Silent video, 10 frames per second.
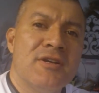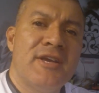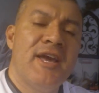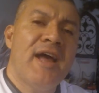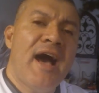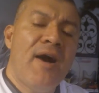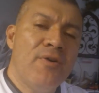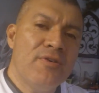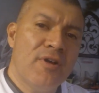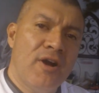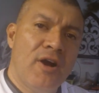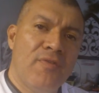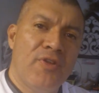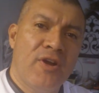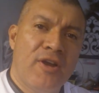Get out
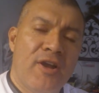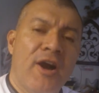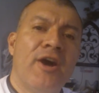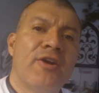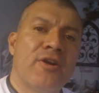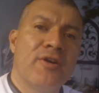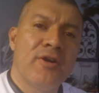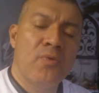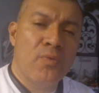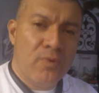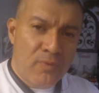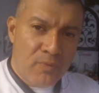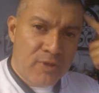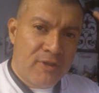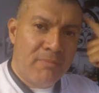of the gutter
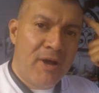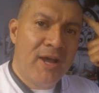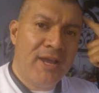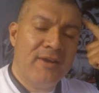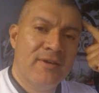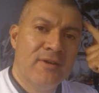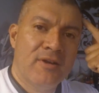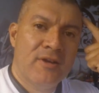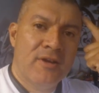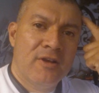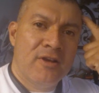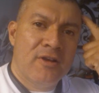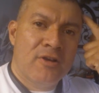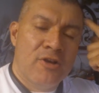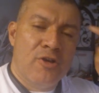with the mind.
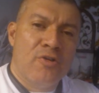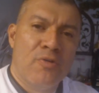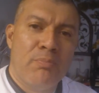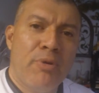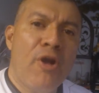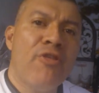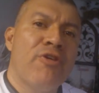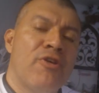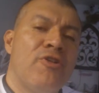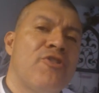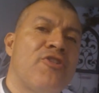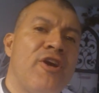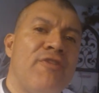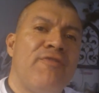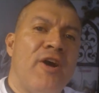Birth
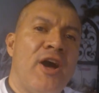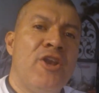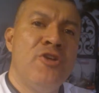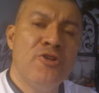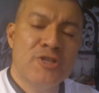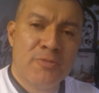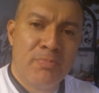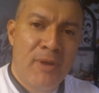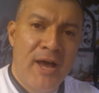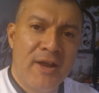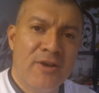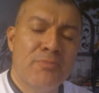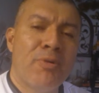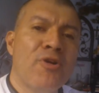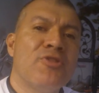yourself a new spot.
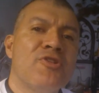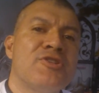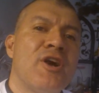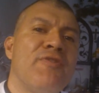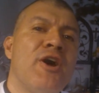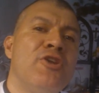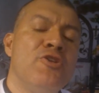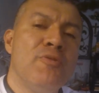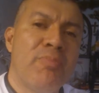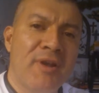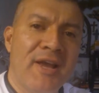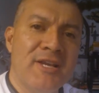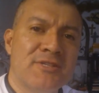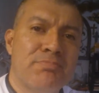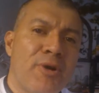Birth yourself a new
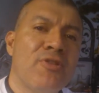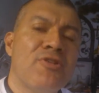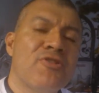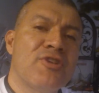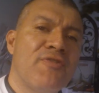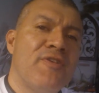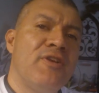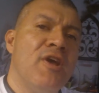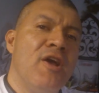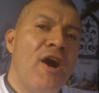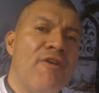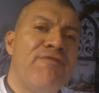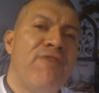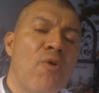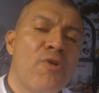place. Birth yourself in a
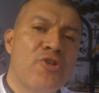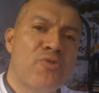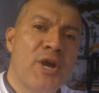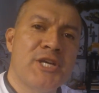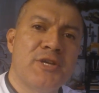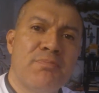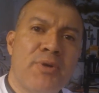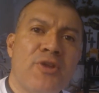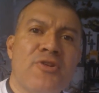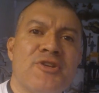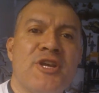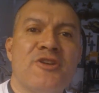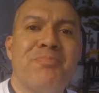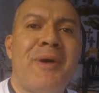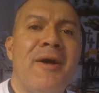forward direction. Birth
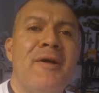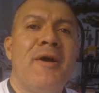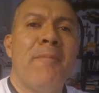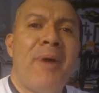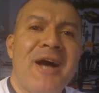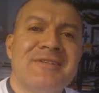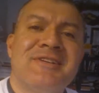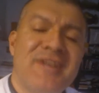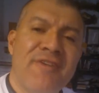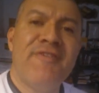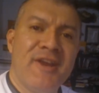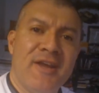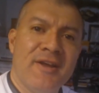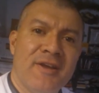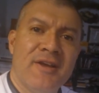yourself po- positivity.